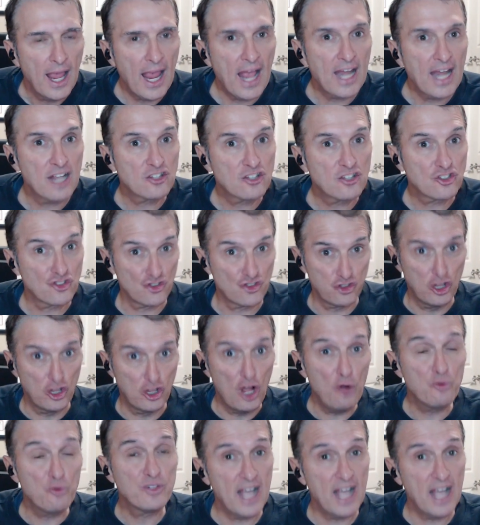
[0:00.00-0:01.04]
And it's
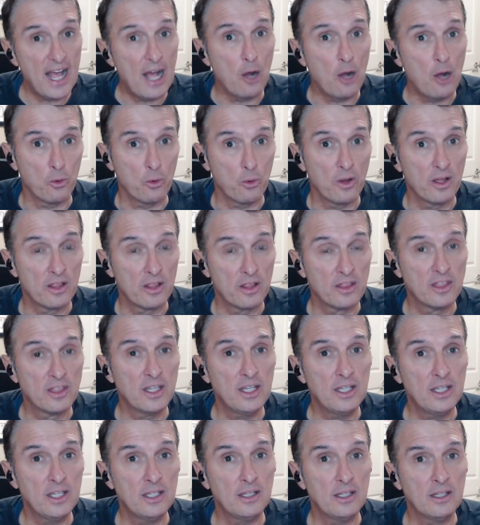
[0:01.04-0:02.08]
slowed down
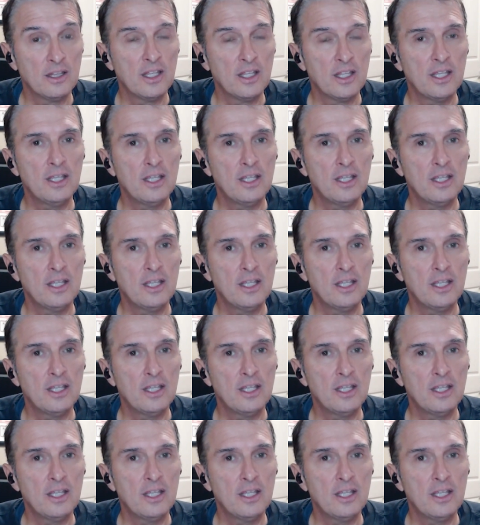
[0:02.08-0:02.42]
the